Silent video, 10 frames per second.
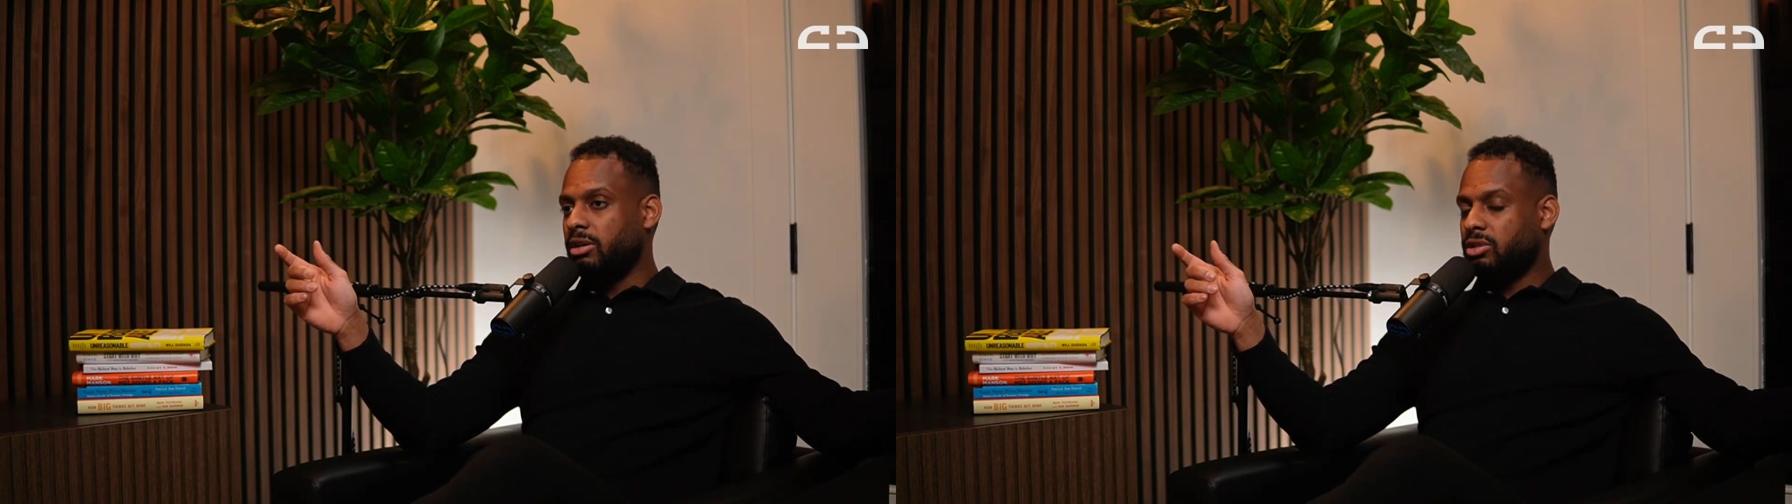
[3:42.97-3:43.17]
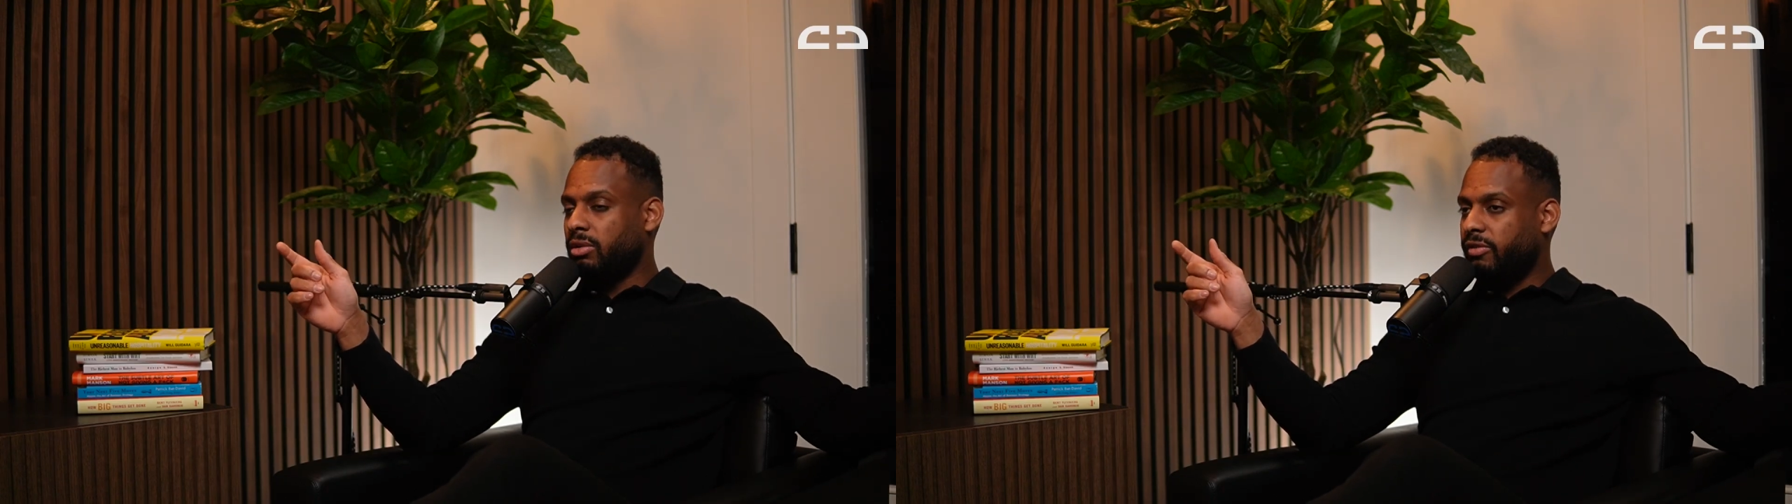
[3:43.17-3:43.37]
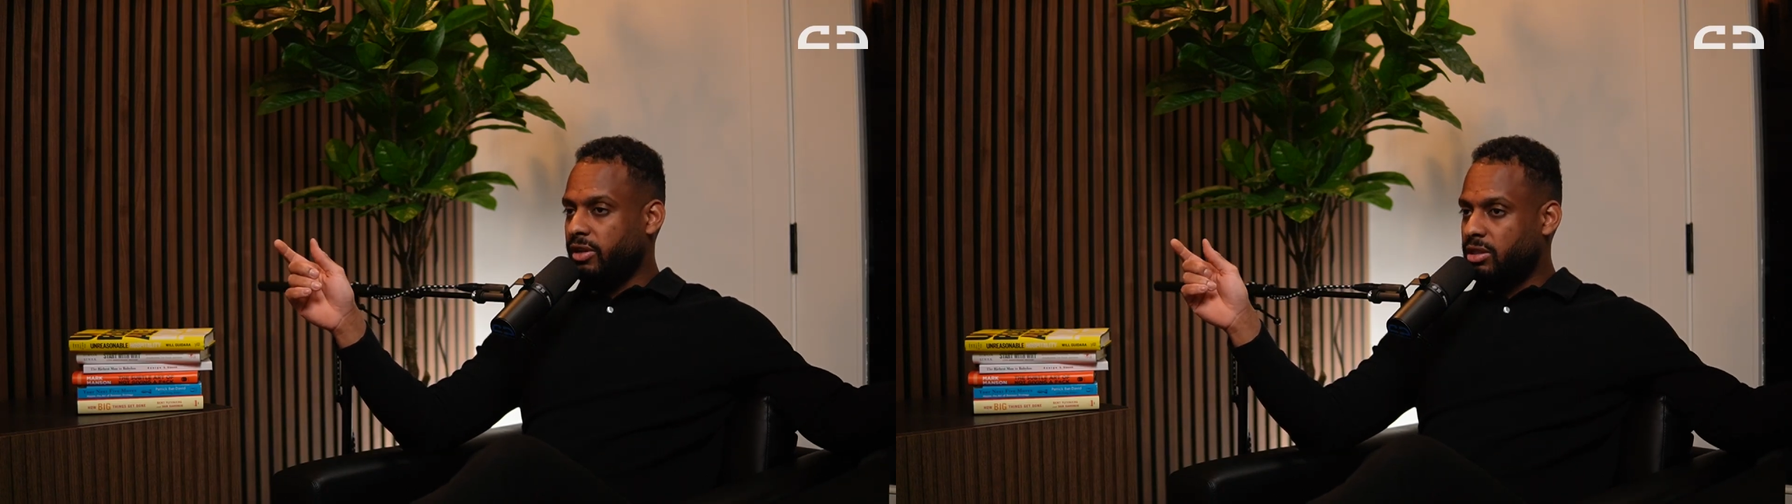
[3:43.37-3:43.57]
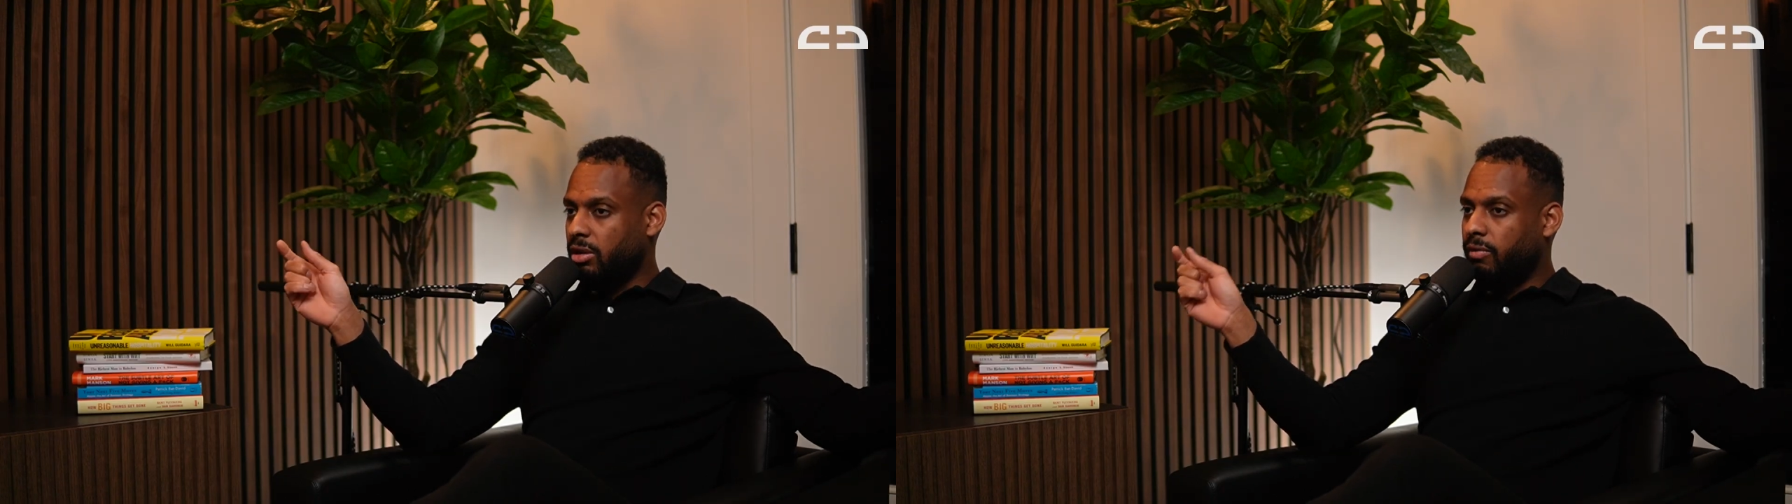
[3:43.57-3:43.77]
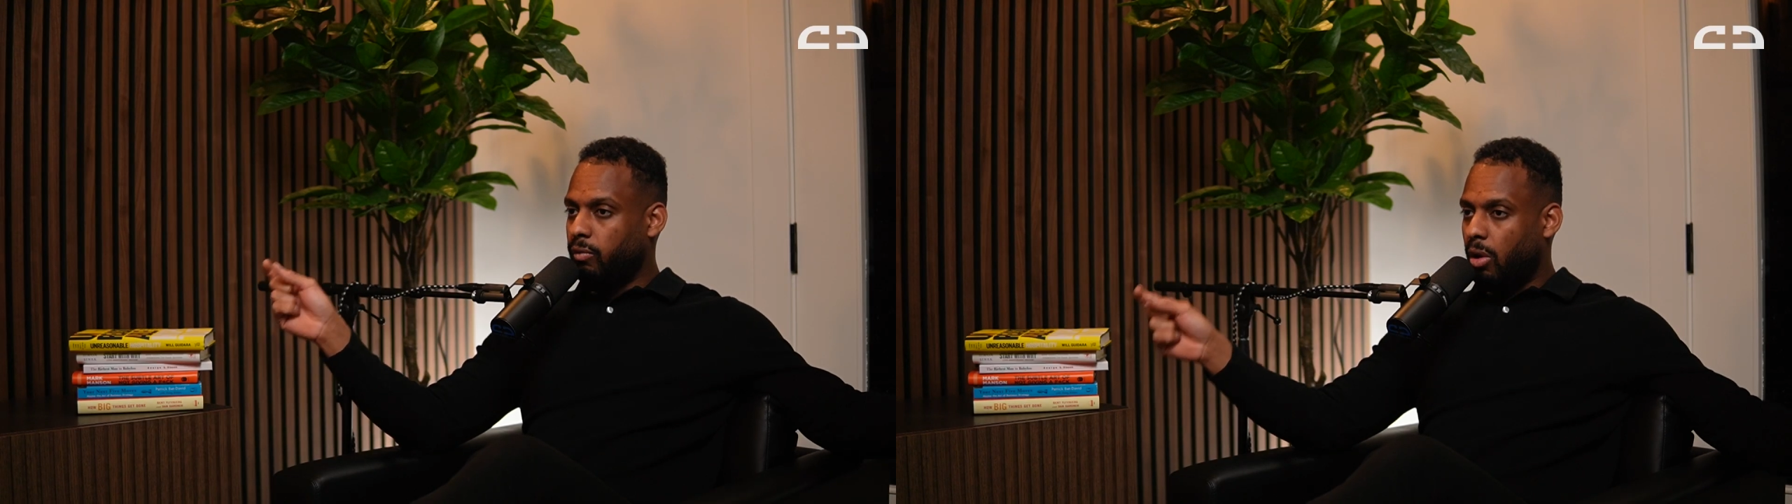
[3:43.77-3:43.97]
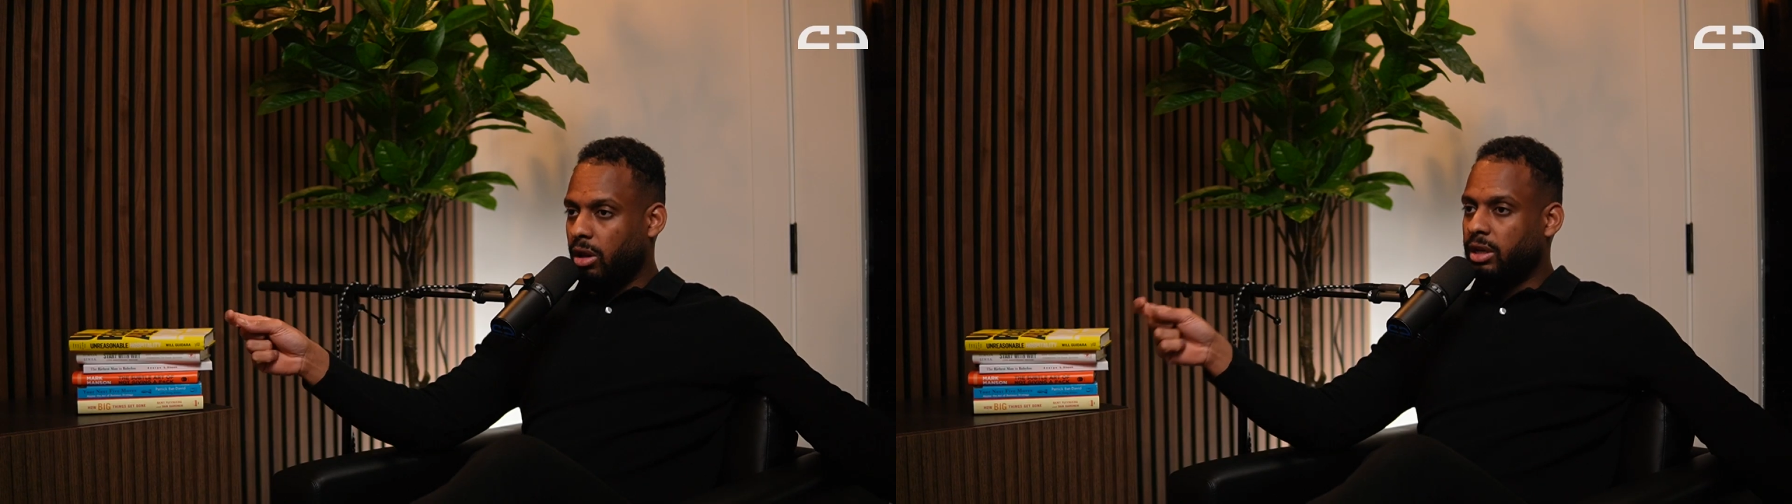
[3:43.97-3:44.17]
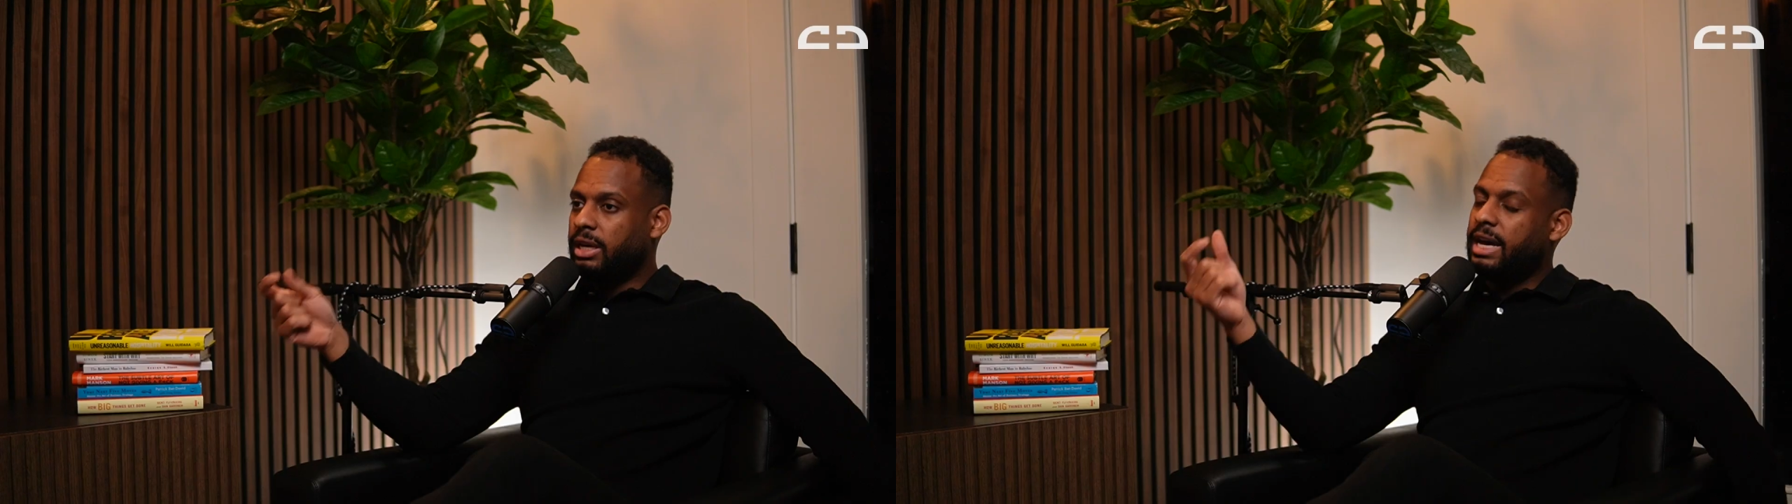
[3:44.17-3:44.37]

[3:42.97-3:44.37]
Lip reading: surface of wall.